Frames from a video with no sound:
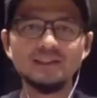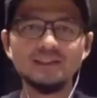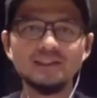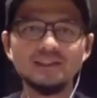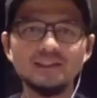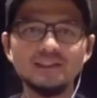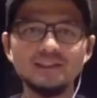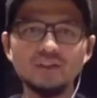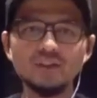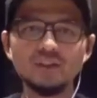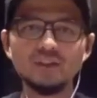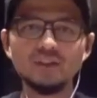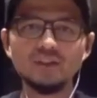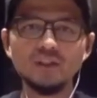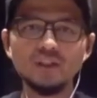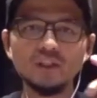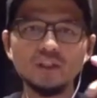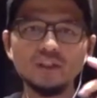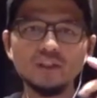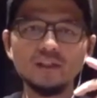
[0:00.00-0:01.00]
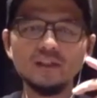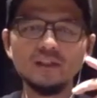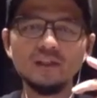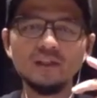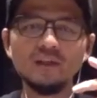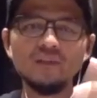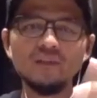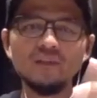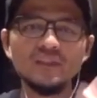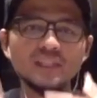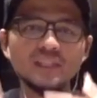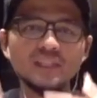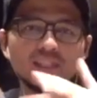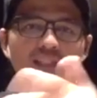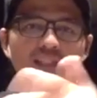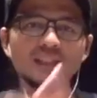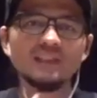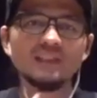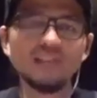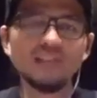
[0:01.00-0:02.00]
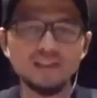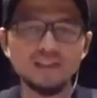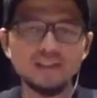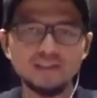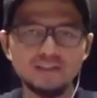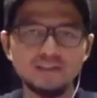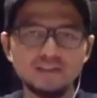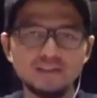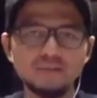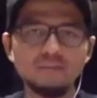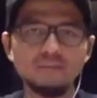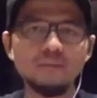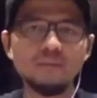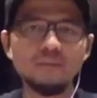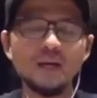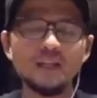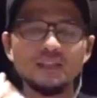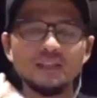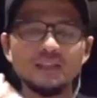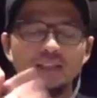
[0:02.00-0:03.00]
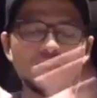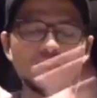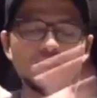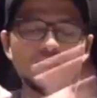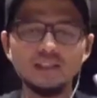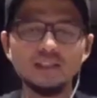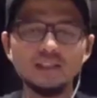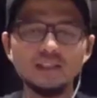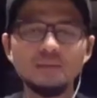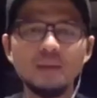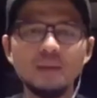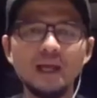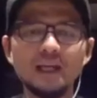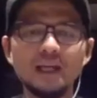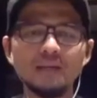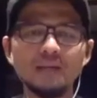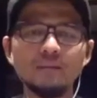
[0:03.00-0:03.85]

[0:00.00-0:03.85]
So it's not a physically attack, but it's in the mind.